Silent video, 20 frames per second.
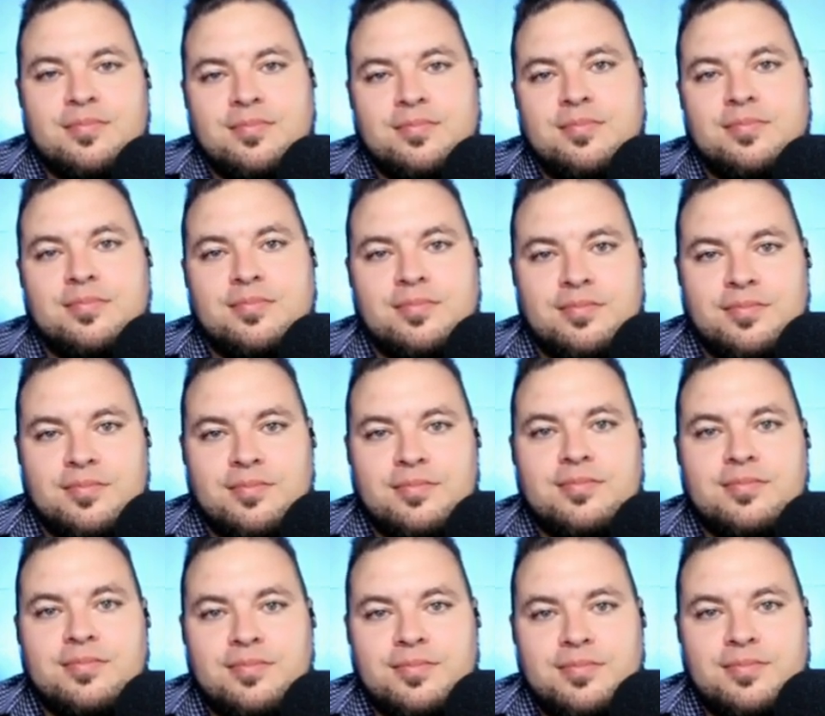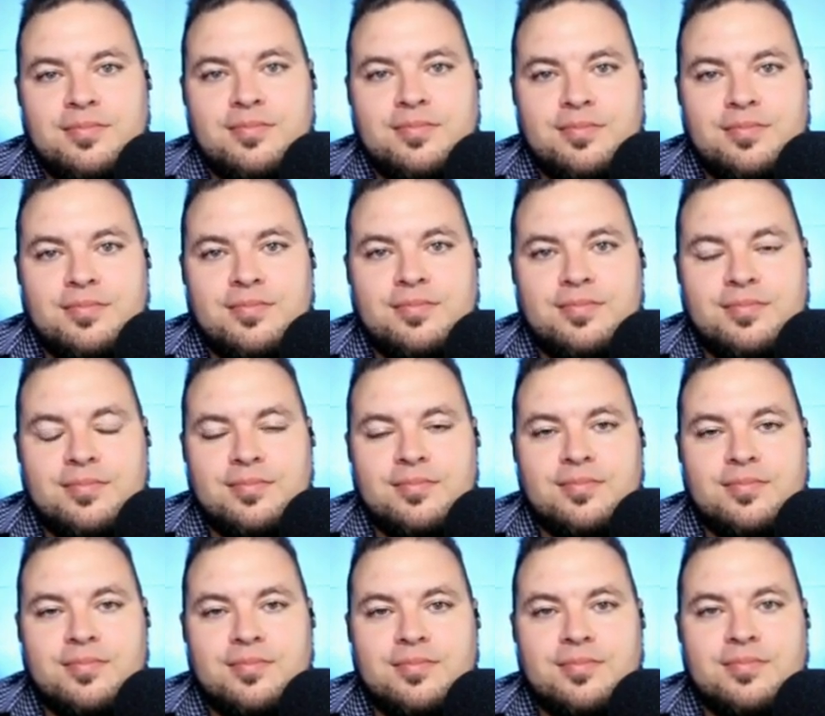
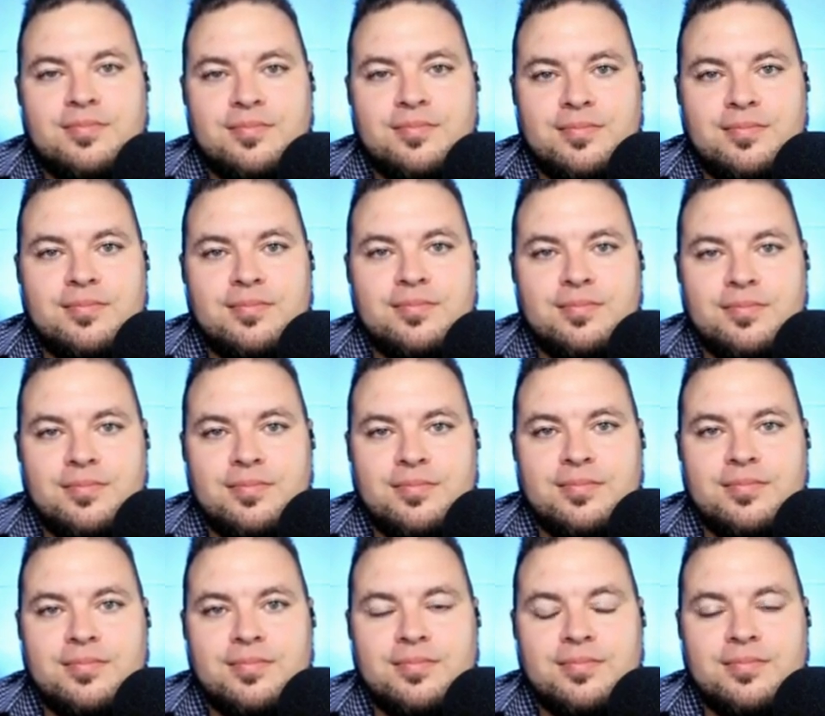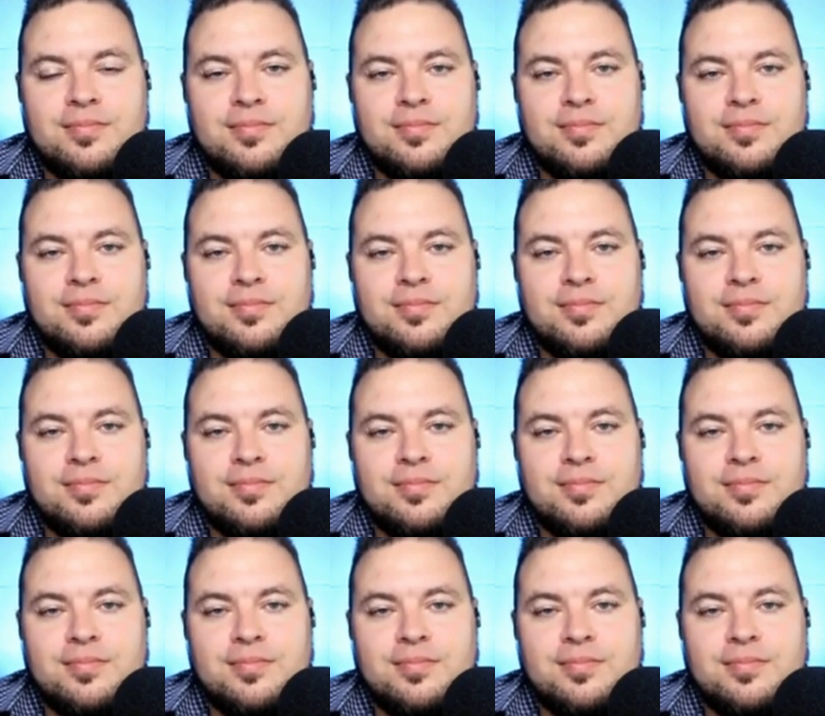(not speaking)